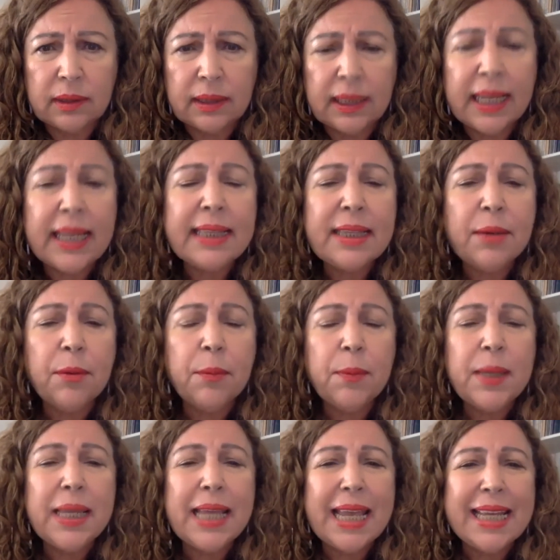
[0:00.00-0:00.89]
Can there
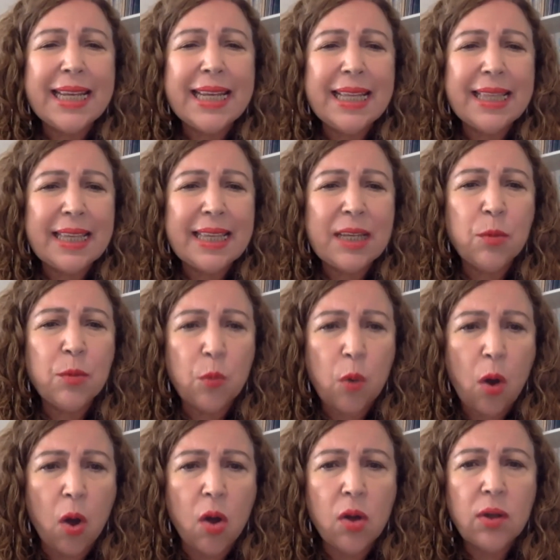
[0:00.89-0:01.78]
be anything
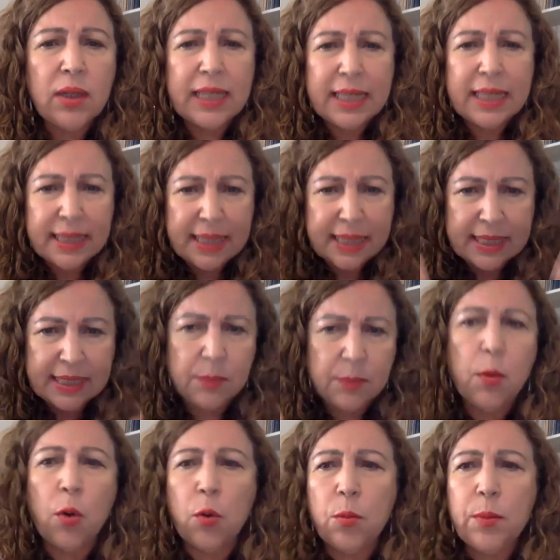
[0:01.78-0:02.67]
wrong in this
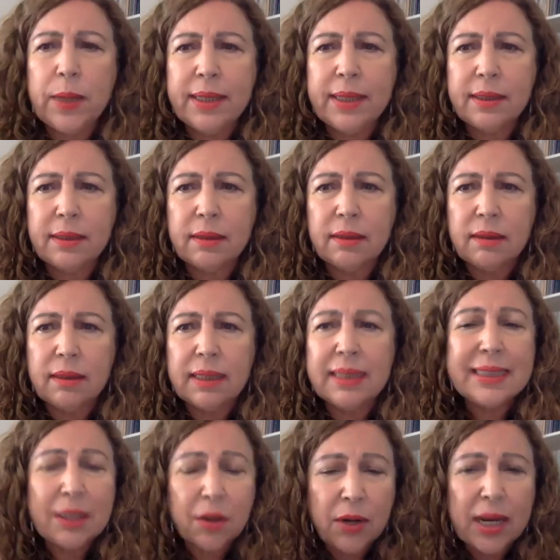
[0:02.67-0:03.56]
moment? Is
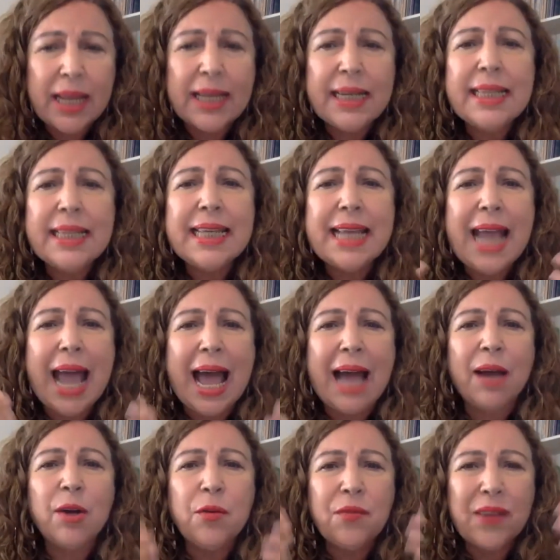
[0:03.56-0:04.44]
there anything
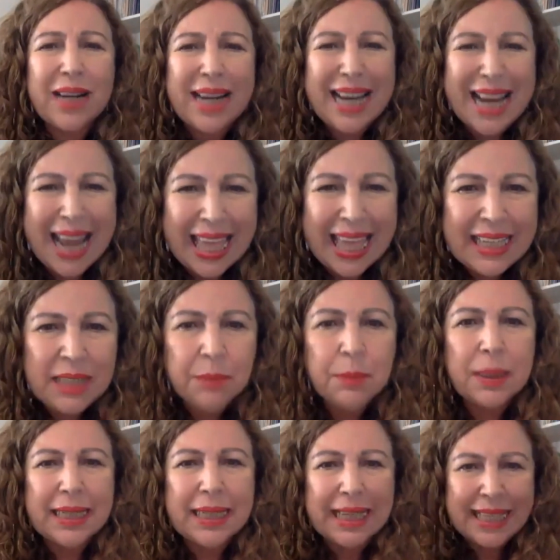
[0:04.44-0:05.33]
out of
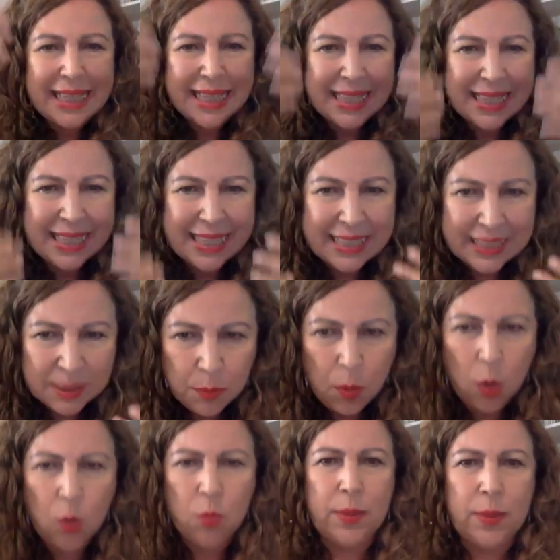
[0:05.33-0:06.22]
alignment in this
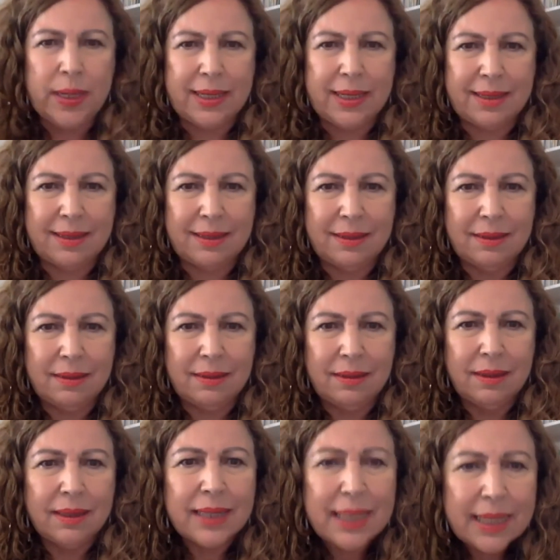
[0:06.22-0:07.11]
moment?
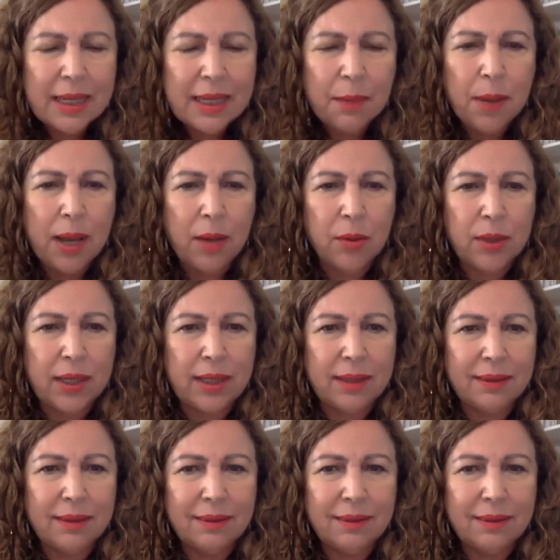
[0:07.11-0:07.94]
Think about it.